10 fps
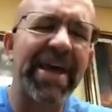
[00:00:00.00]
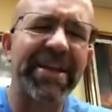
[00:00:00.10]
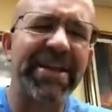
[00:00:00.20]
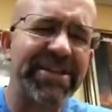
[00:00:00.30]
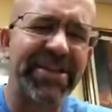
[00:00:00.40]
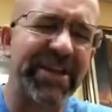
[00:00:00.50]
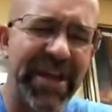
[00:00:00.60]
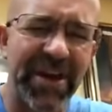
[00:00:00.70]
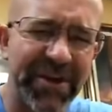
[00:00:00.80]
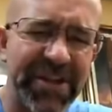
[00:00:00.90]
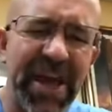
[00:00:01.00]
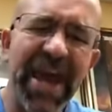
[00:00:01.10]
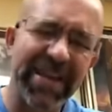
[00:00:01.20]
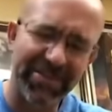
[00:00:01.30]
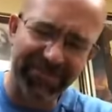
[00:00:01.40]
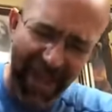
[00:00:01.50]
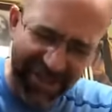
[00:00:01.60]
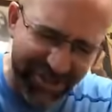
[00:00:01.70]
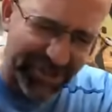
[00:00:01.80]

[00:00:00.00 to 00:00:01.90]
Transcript: and is inerrant. And if that's